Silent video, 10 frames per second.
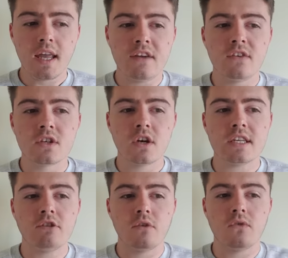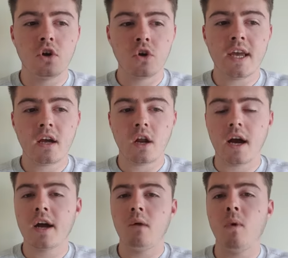give us an idea of looking at,
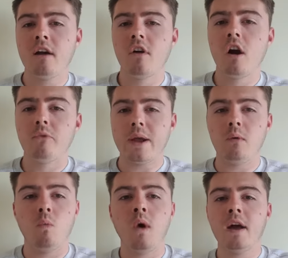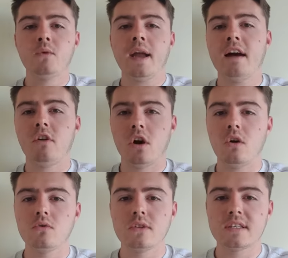like, okay, where are we and where do we have our
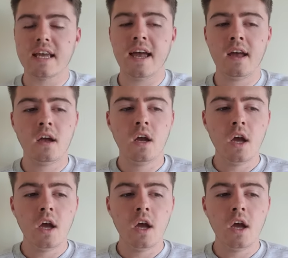goals set?